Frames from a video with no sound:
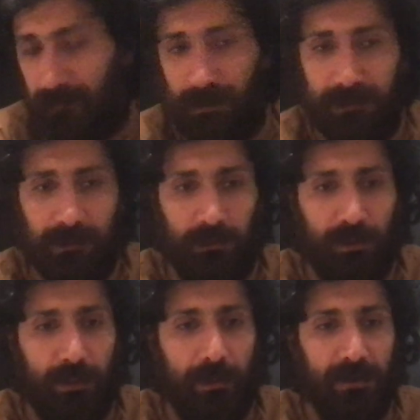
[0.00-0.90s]
It's
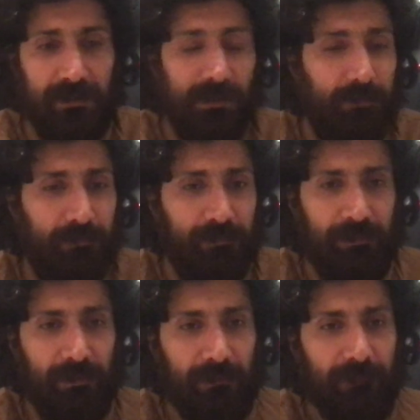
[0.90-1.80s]
really embarrassing that
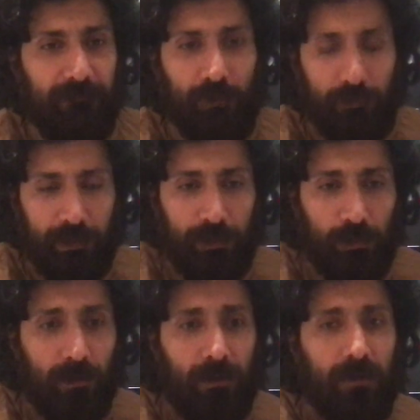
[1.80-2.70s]
for
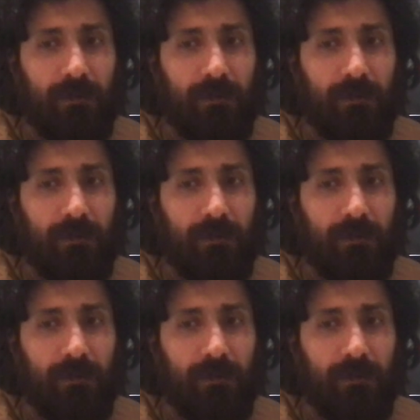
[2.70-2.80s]
people